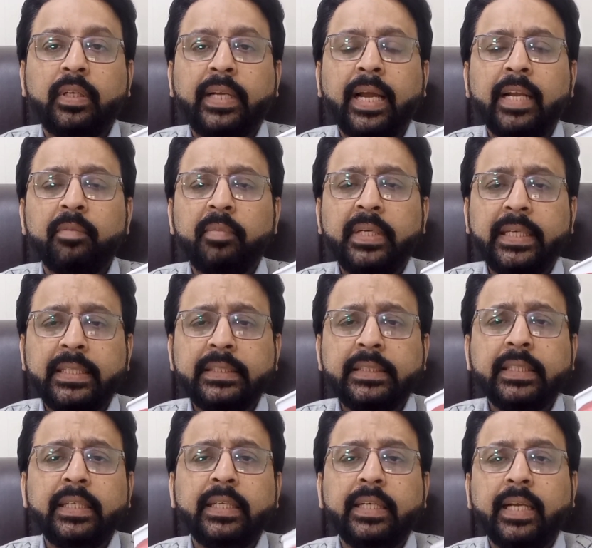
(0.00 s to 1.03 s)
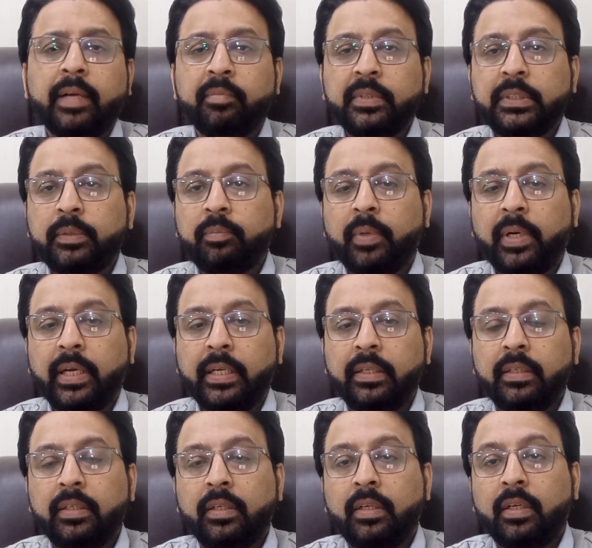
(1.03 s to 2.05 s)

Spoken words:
can be easily damaged by